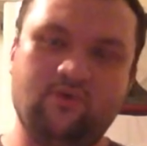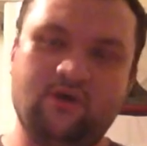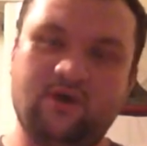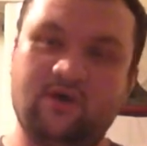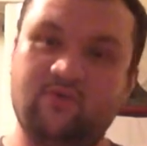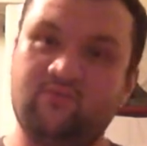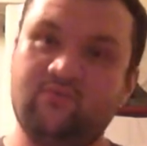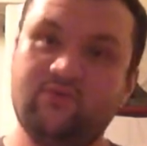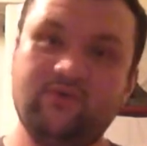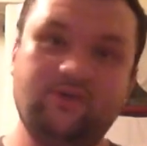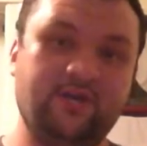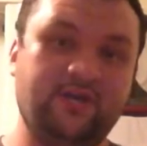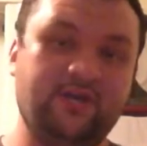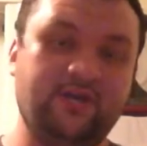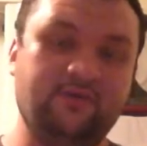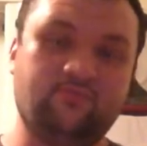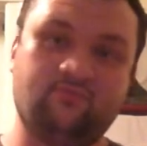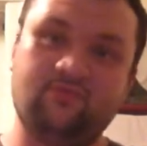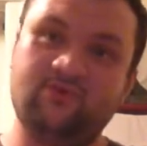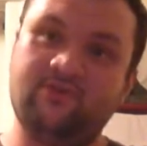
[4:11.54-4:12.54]
A
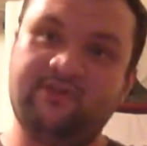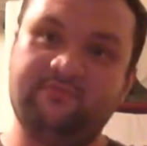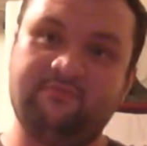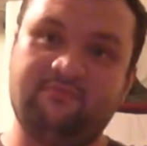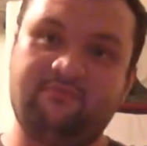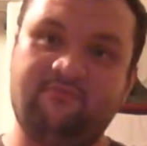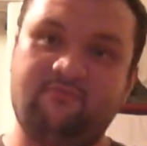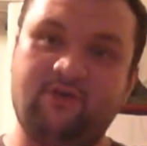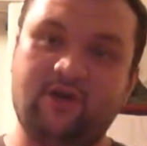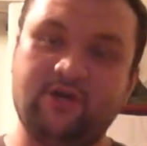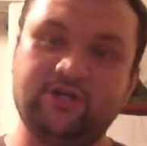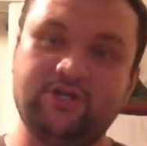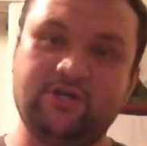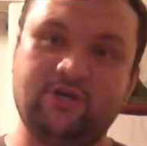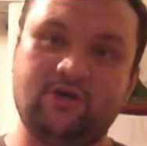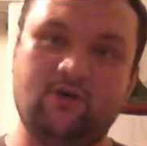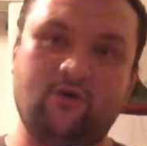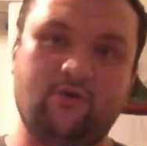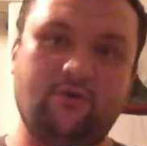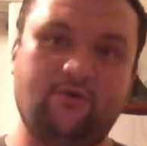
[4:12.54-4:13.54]
really, really
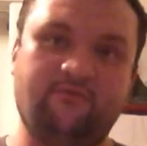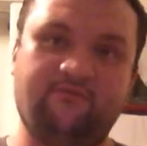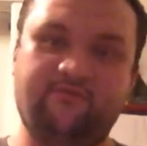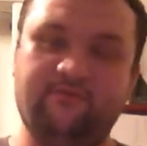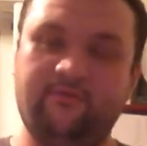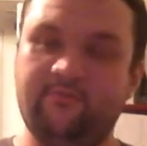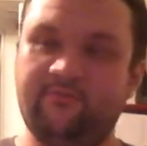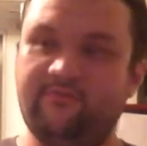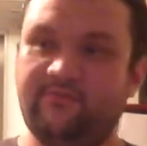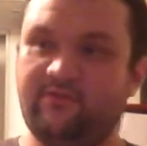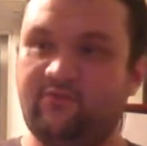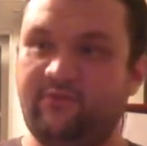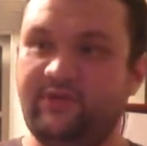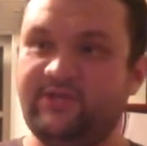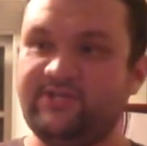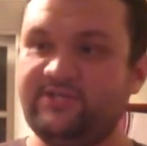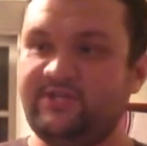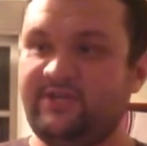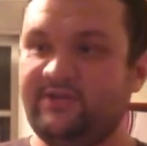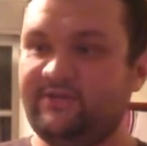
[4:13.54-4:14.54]
refreshing horror film in the
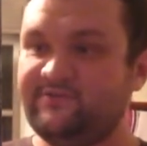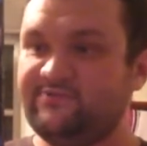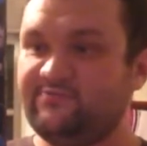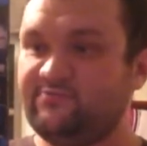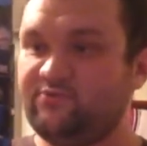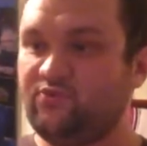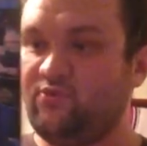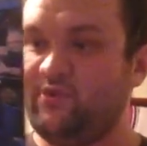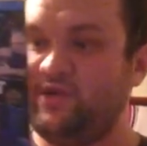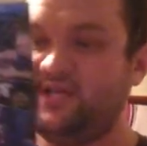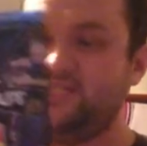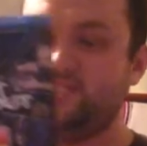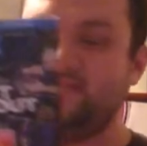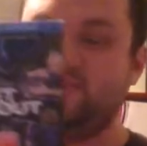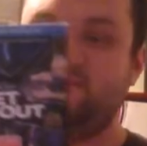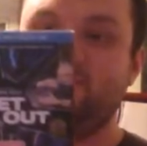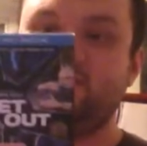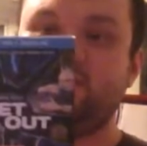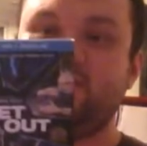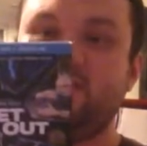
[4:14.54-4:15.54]
recent years from
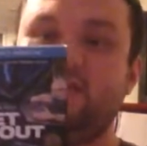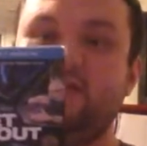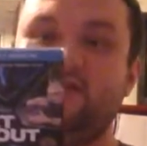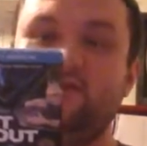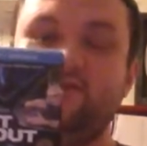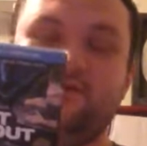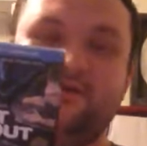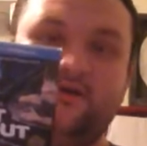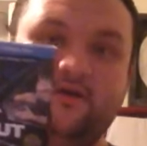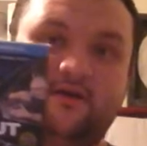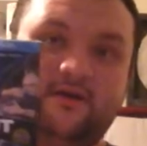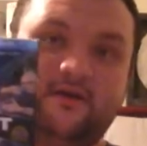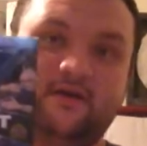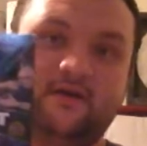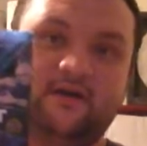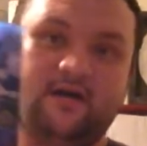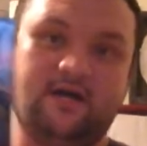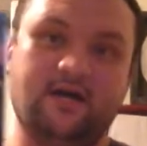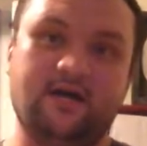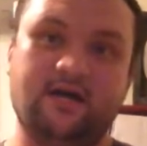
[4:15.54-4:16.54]
2017.
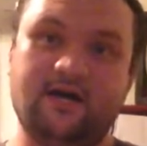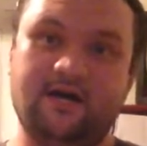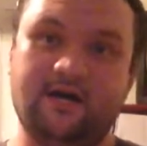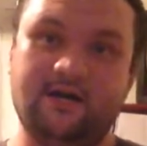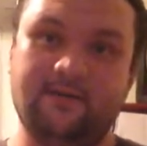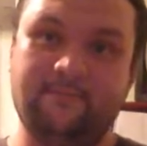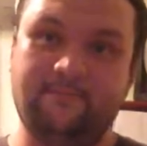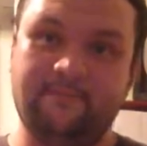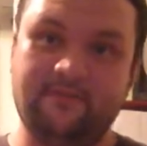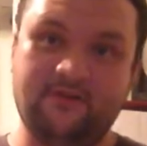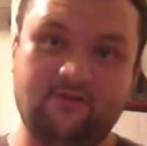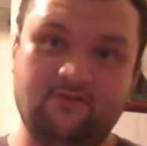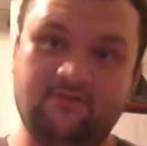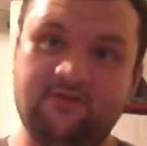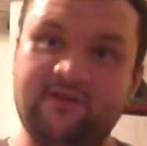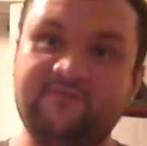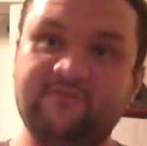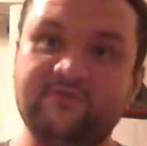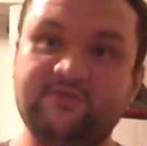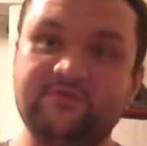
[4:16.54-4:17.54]

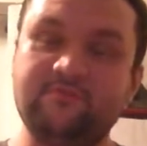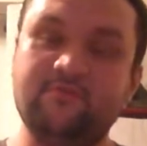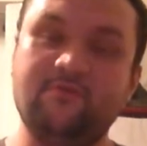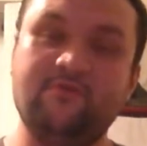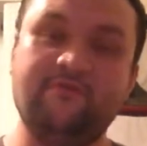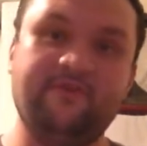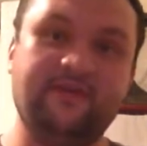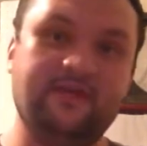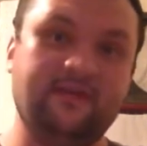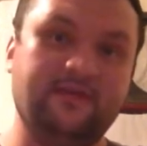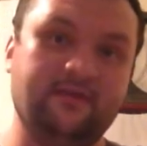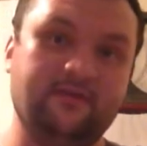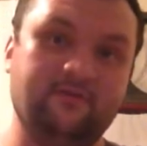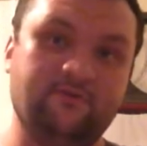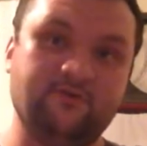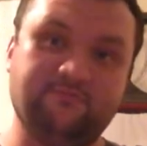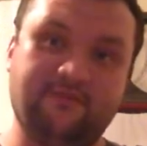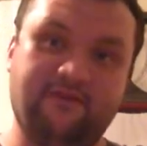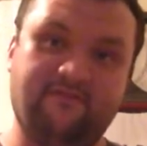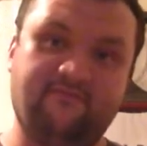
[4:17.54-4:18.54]
Love this movie. It
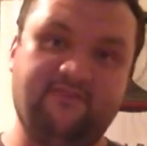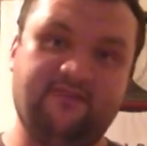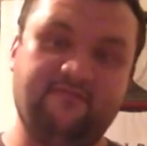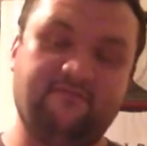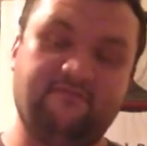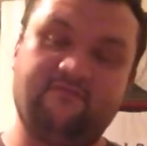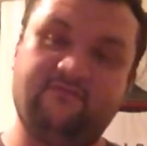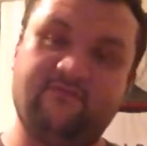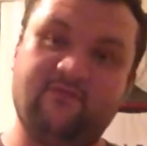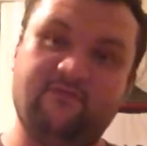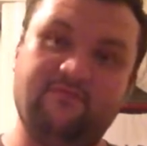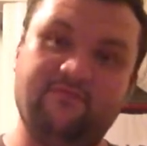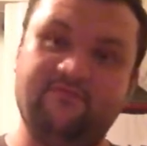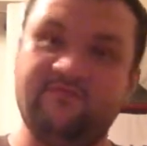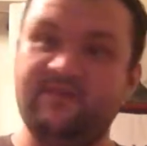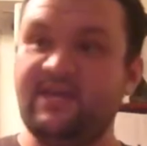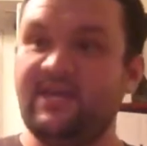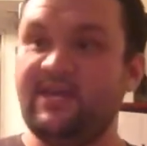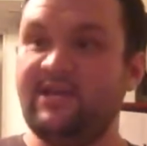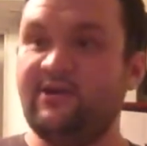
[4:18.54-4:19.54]
was my favorite film of
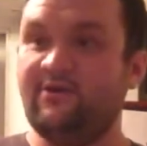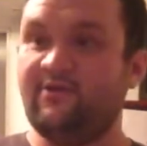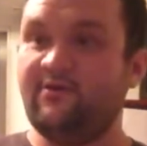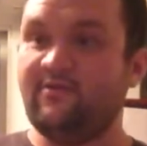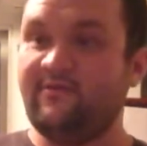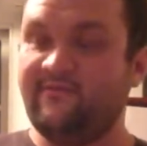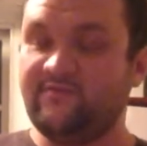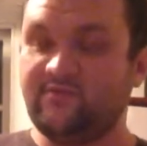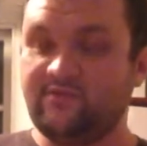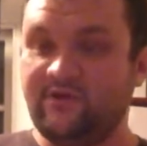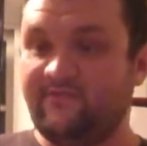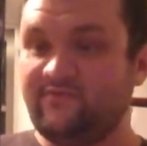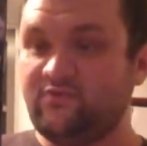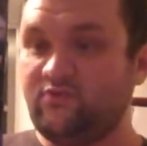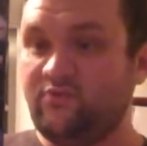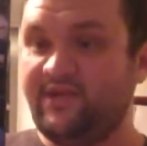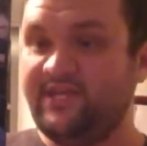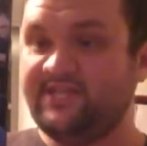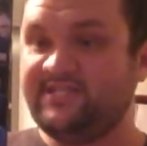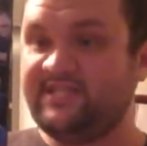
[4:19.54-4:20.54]
the year of
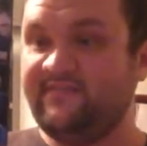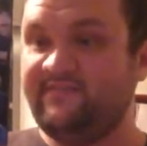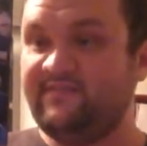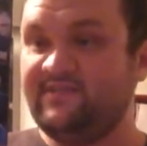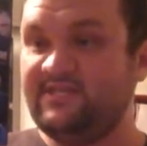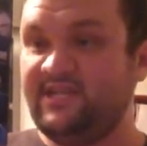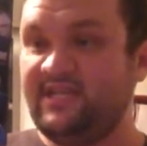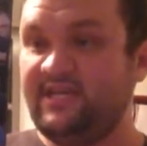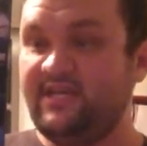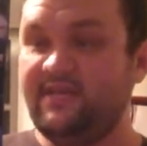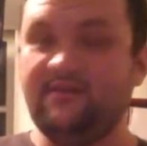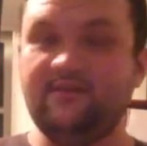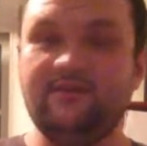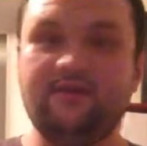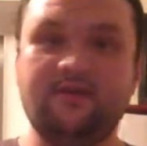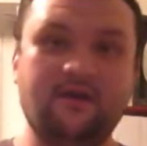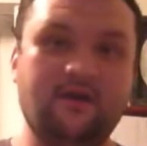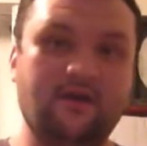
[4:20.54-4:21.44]
2017.